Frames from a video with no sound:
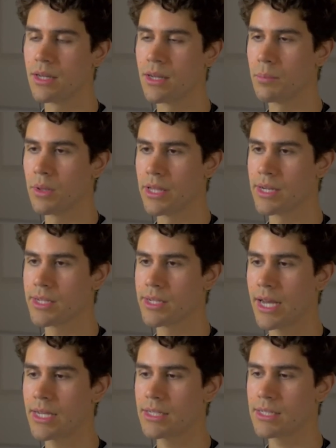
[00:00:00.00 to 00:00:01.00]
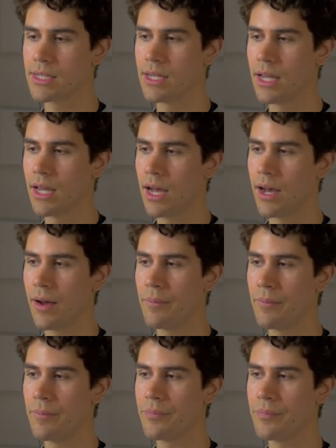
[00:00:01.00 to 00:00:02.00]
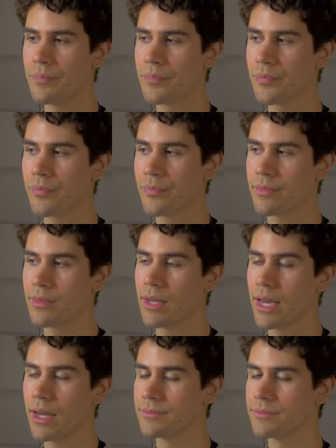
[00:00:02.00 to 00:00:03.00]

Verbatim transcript: politicized. Um, yeah.